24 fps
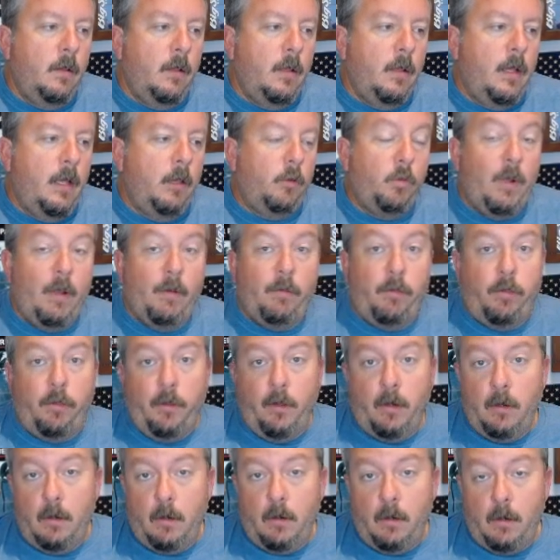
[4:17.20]
As we have
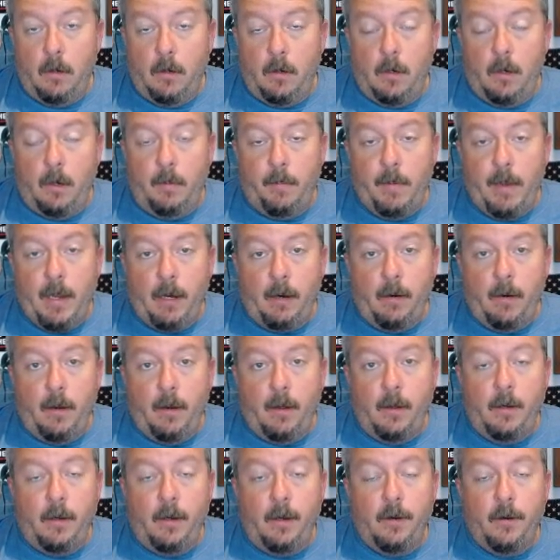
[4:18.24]
thunder in the
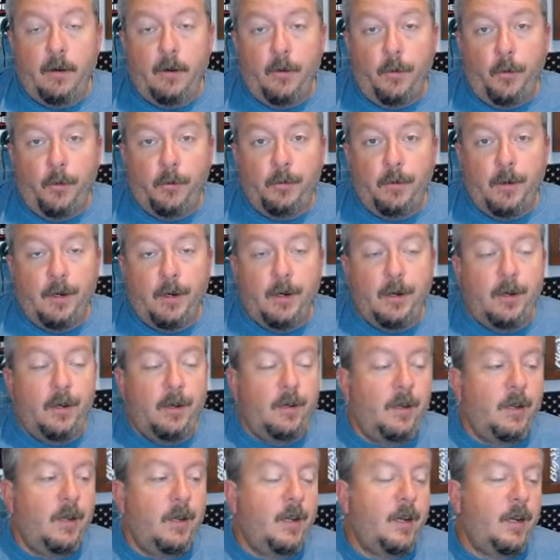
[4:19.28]
background here in
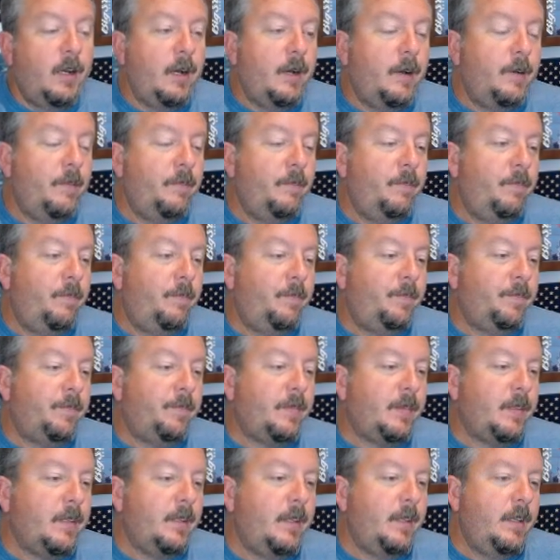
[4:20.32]
Oldsmar.
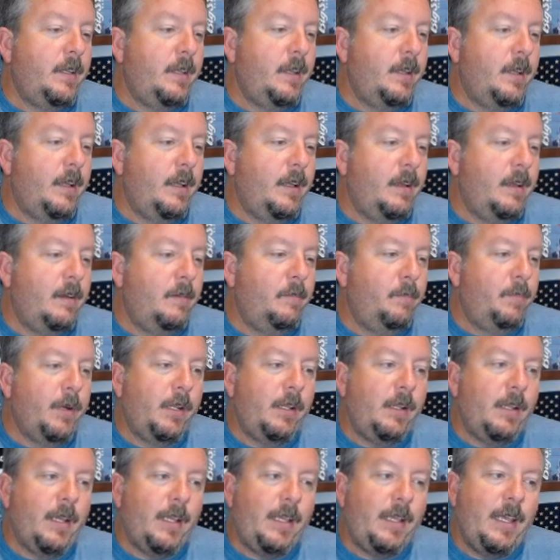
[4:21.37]

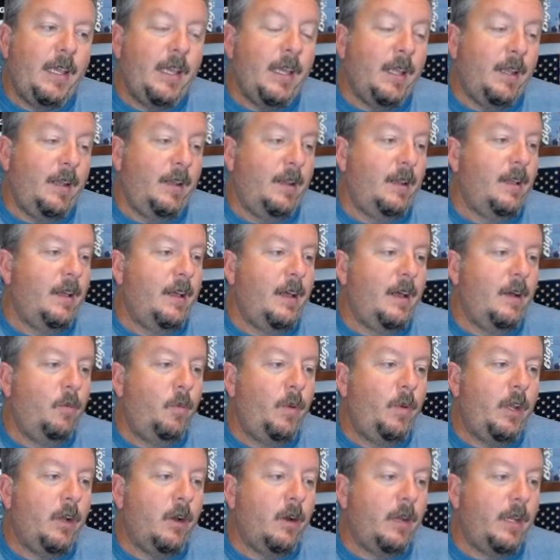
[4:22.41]
But again,
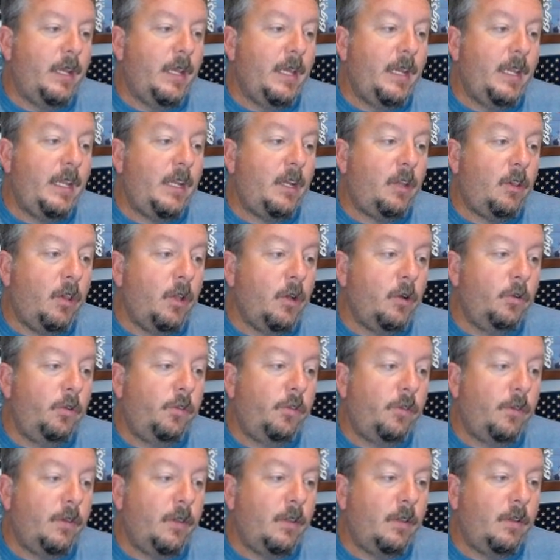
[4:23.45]
we are getting
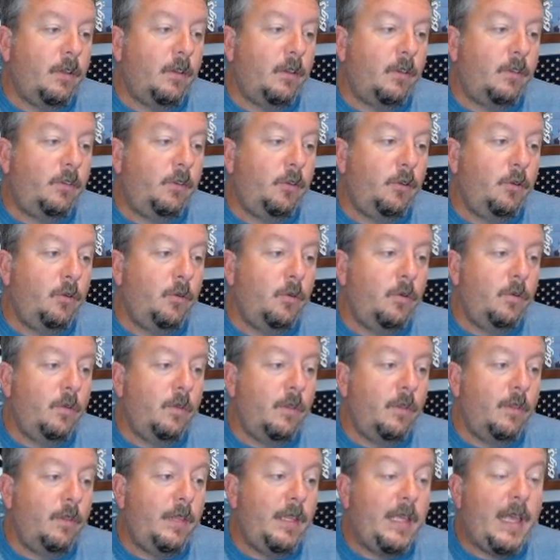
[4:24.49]
close
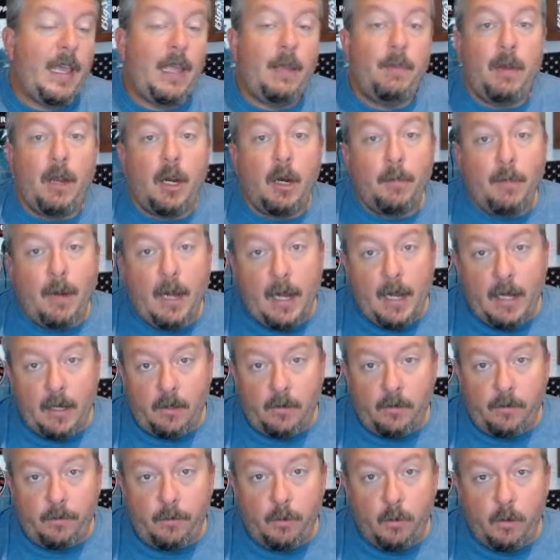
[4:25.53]
to the A-Bear
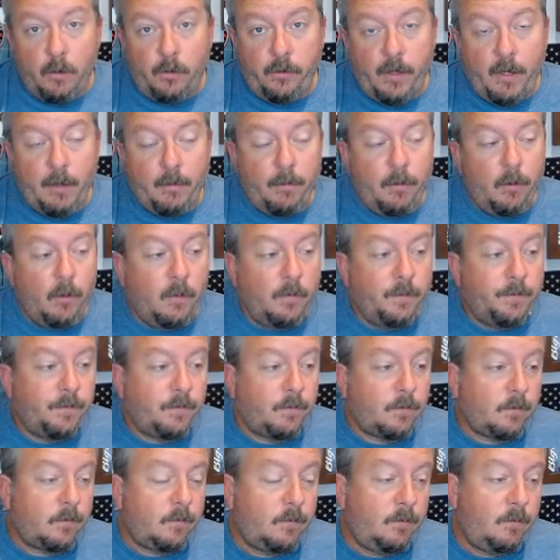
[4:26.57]
box, for example.
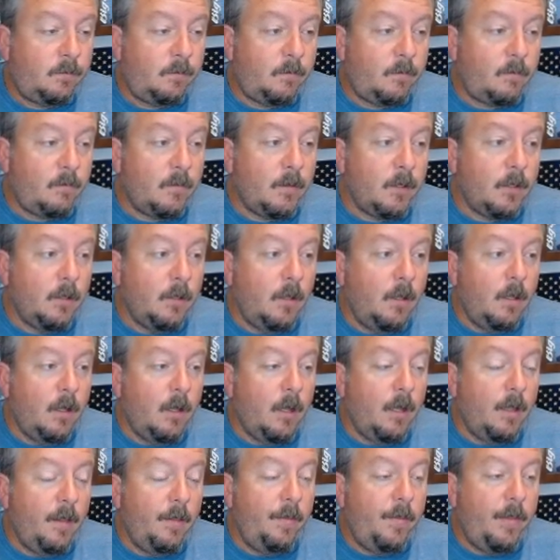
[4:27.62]

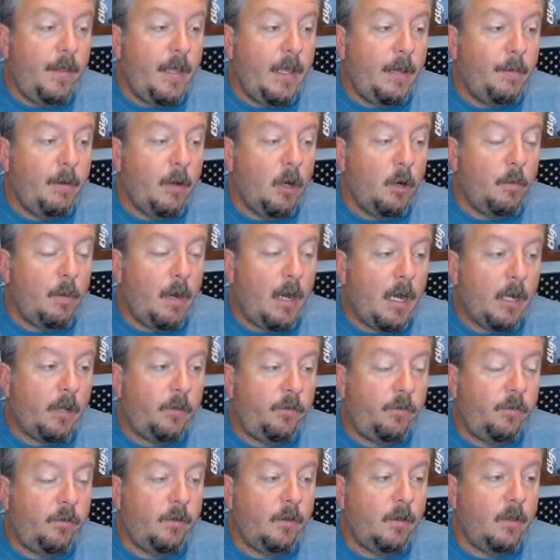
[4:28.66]
The A-Bear
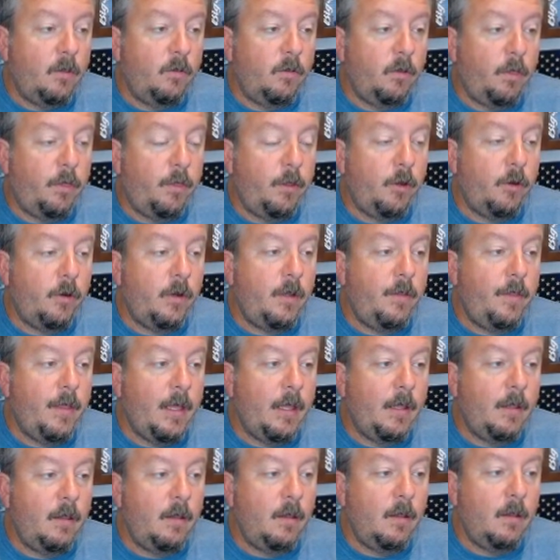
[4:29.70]
box is a theory
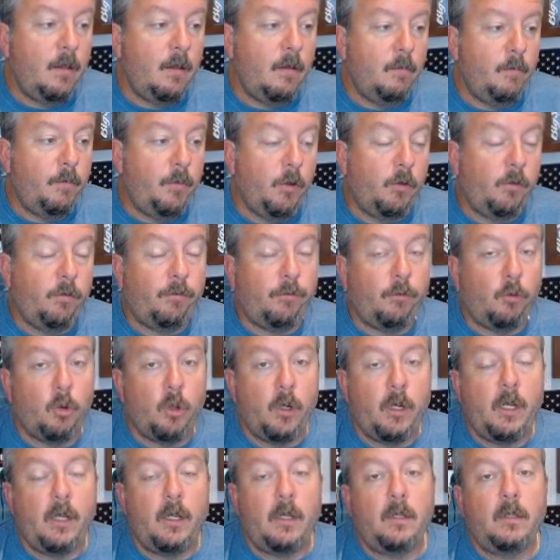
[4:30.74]
that puts
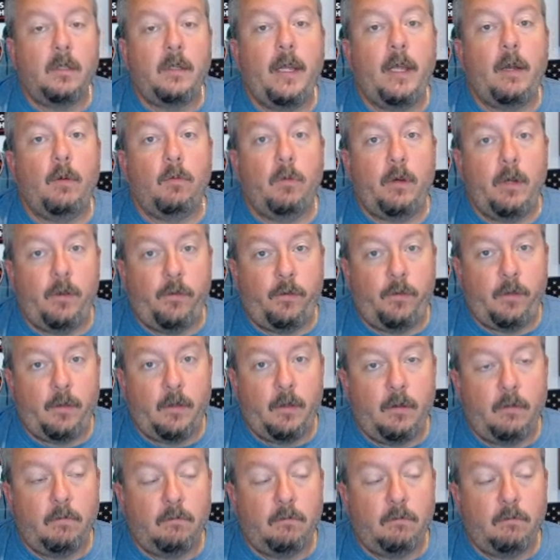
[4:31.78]
Florida at risk,